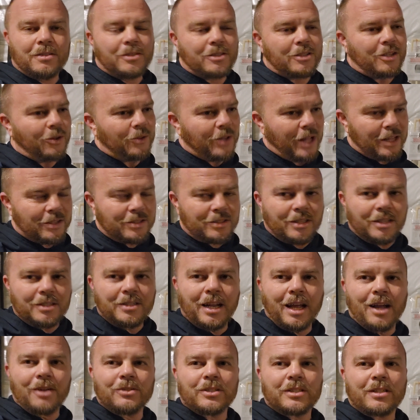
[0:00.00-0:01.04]
so that's the
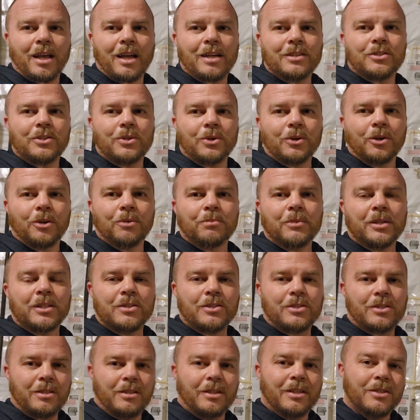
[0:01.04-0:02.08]
downside to them
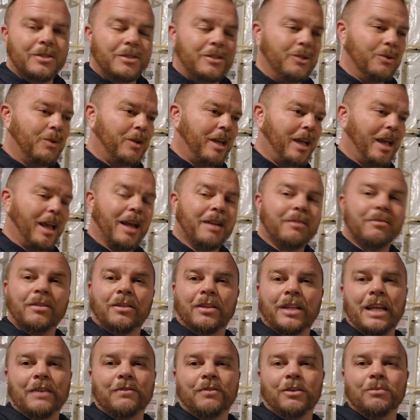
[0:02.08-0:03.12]
is, is you can't
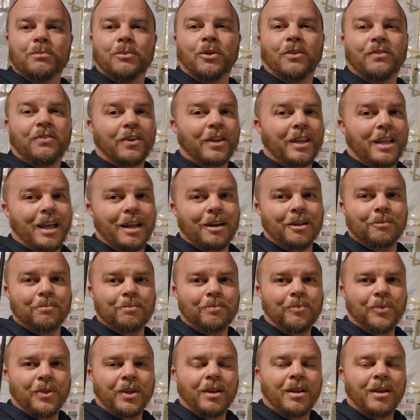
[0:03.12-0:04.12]
leave them or forget them